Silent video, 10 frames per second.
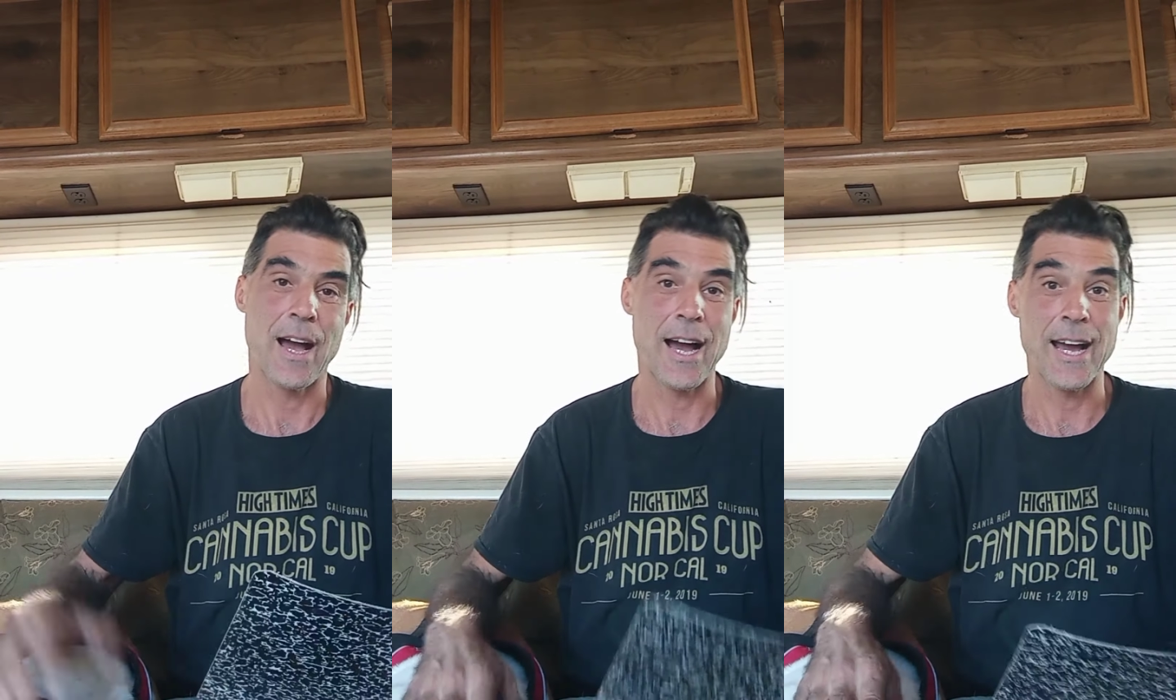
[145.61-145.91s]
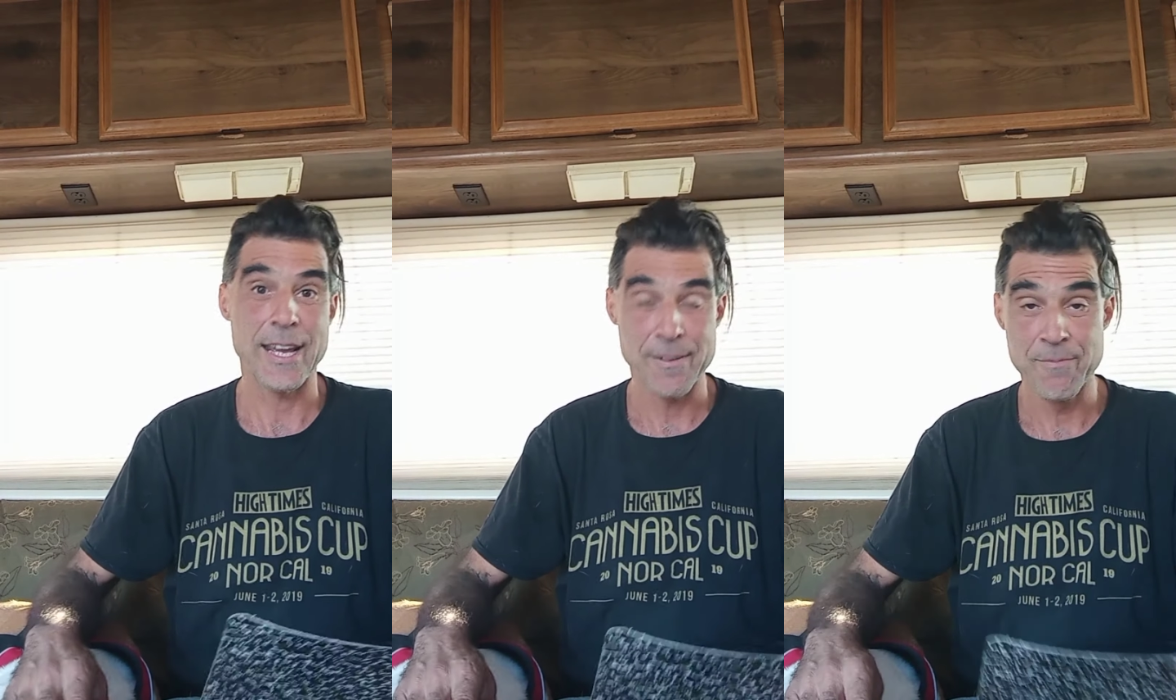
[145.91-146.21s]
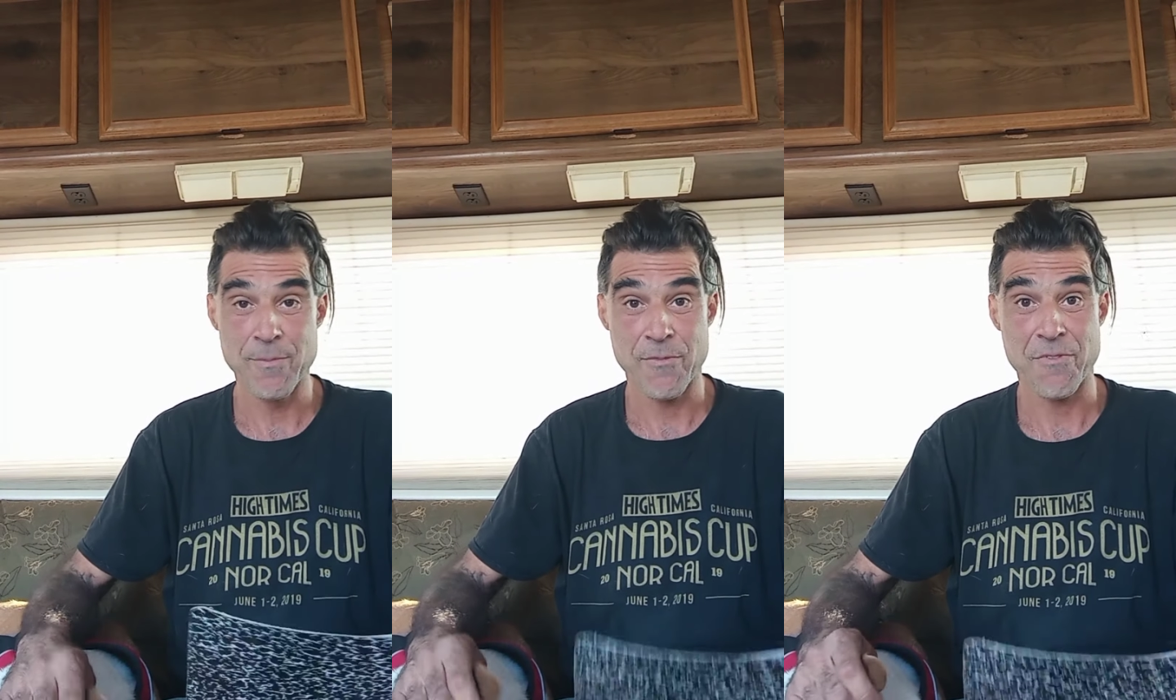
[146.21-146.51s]
I
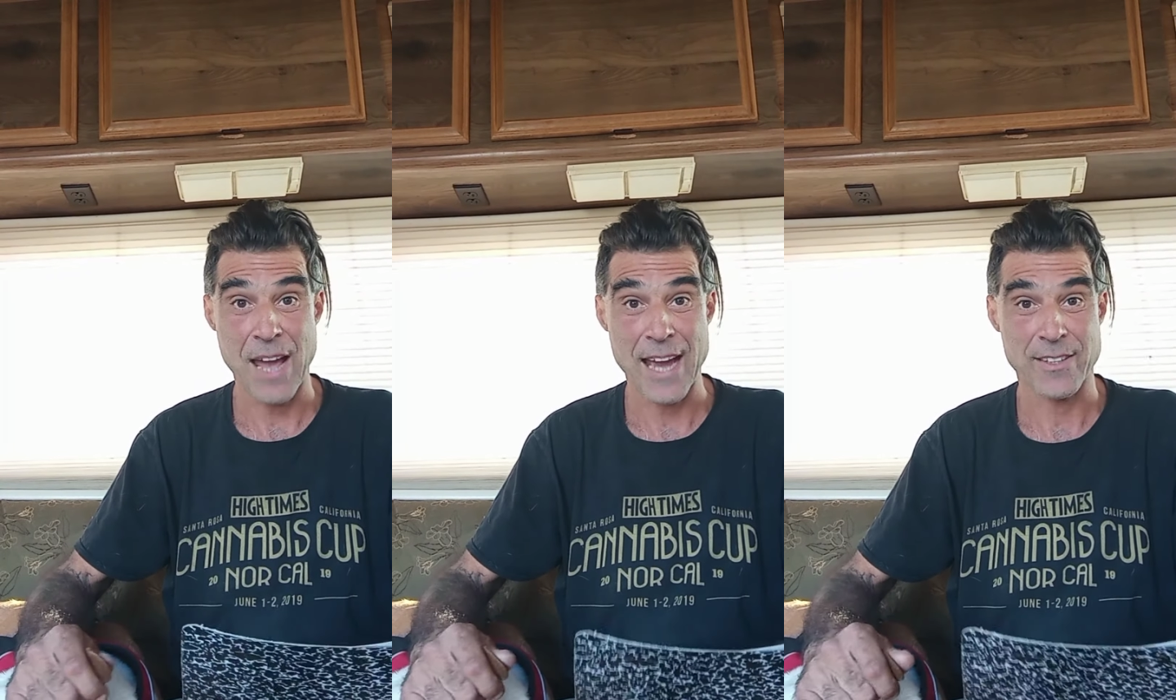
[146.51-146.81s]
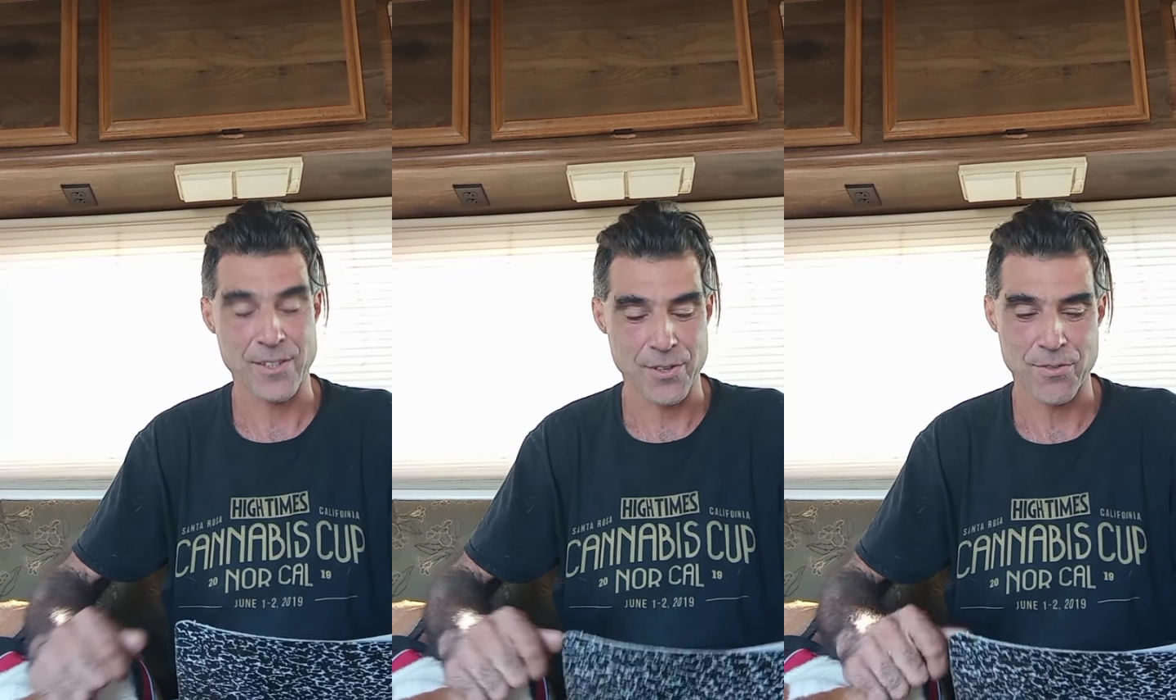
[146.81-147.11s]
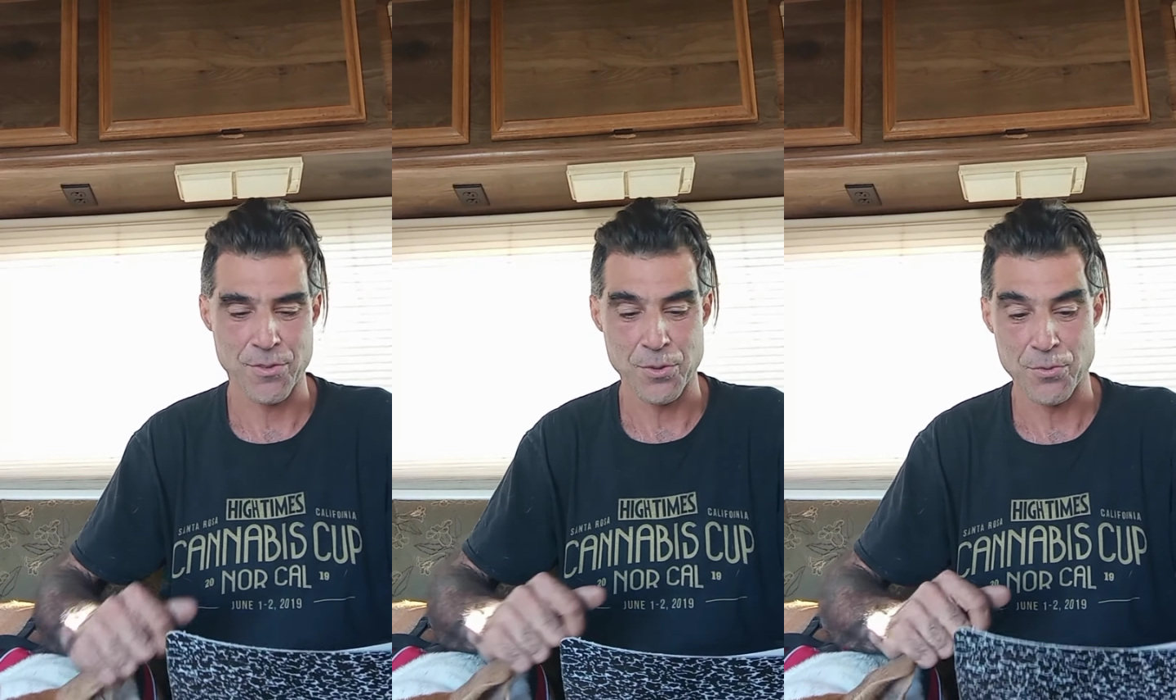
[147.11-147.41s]
factor
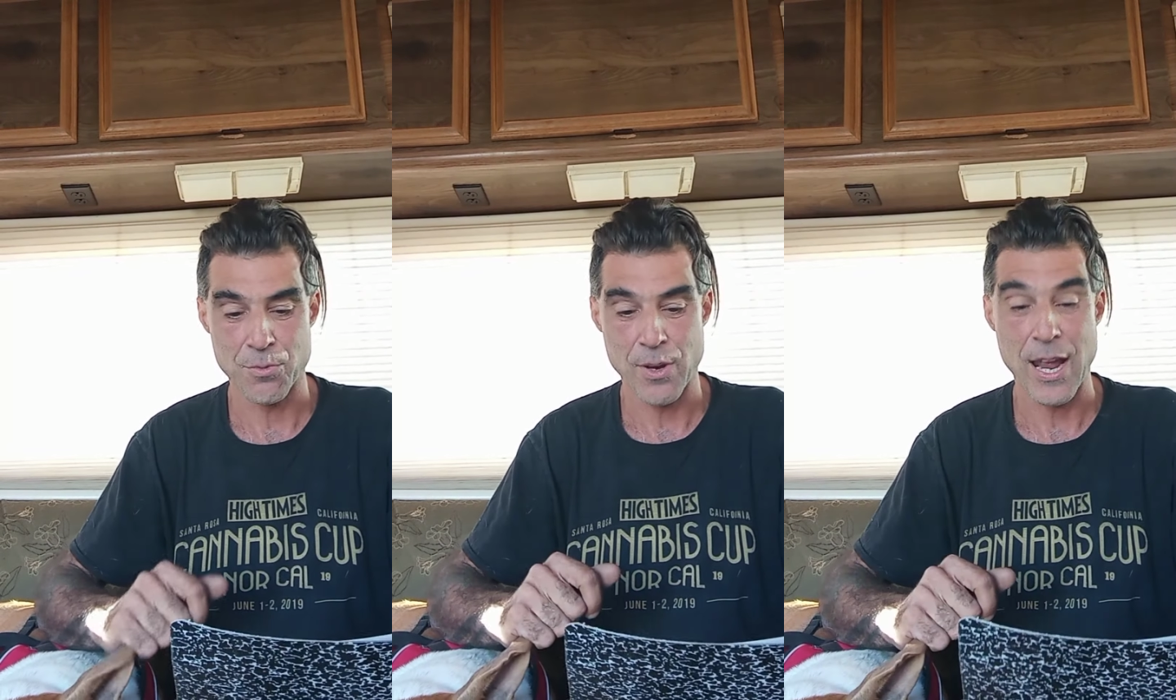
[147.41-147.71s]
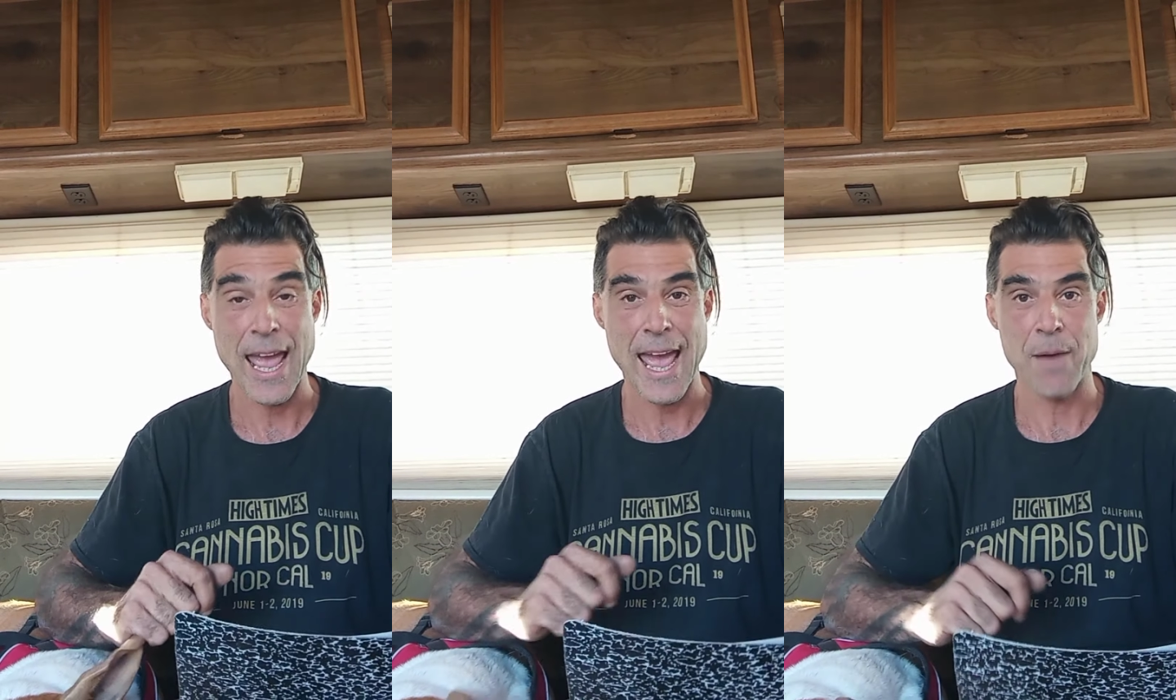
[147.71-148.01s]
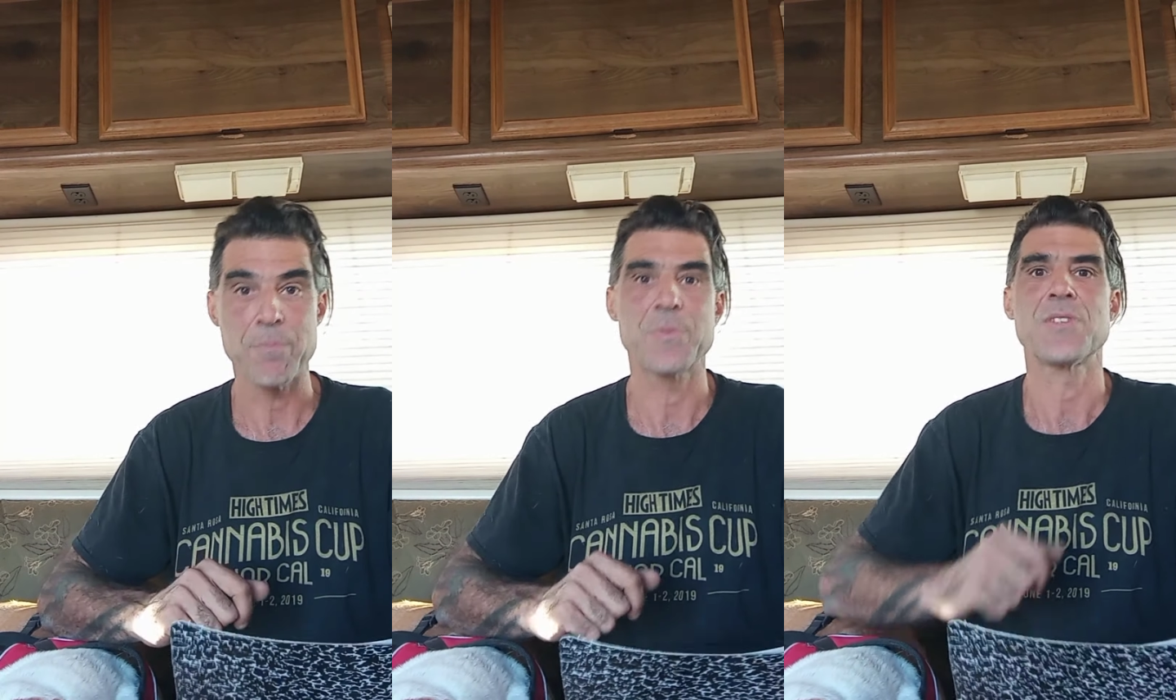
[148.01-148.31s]
through
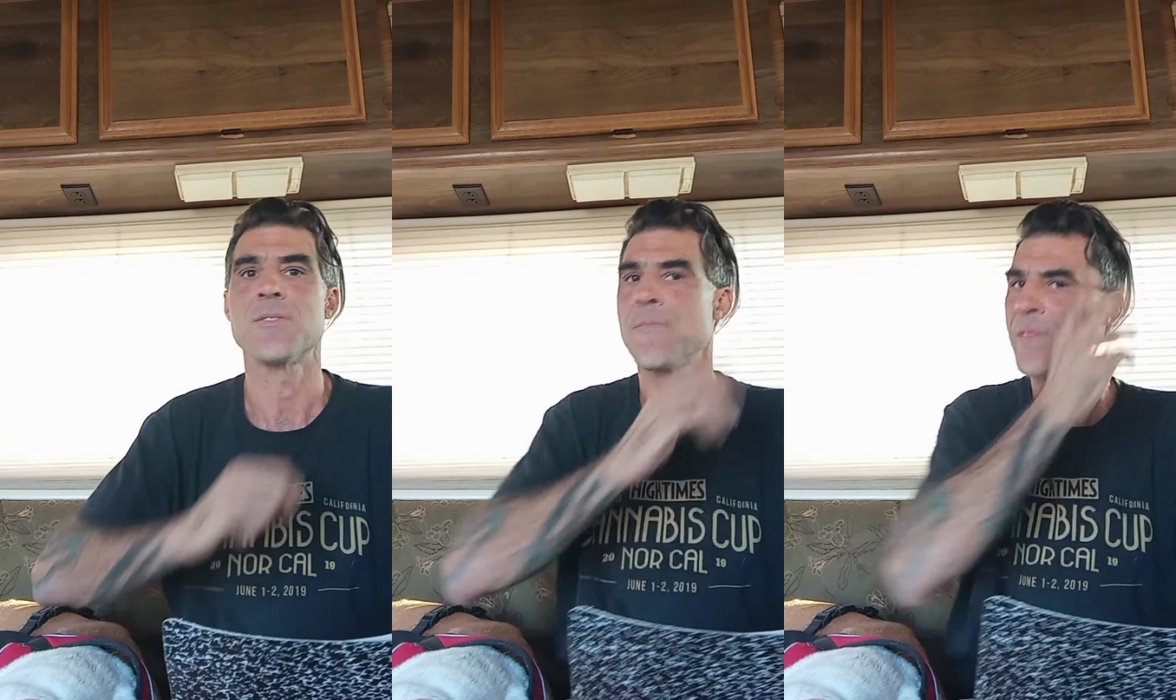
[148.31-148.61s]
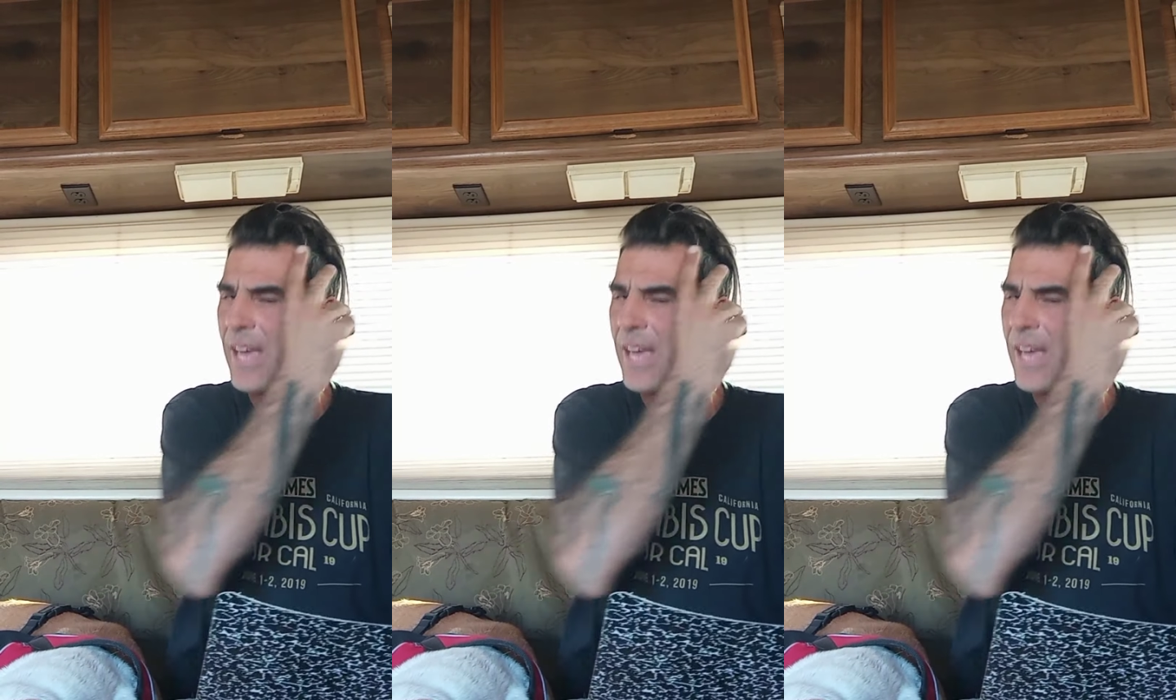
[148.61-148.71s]
amps.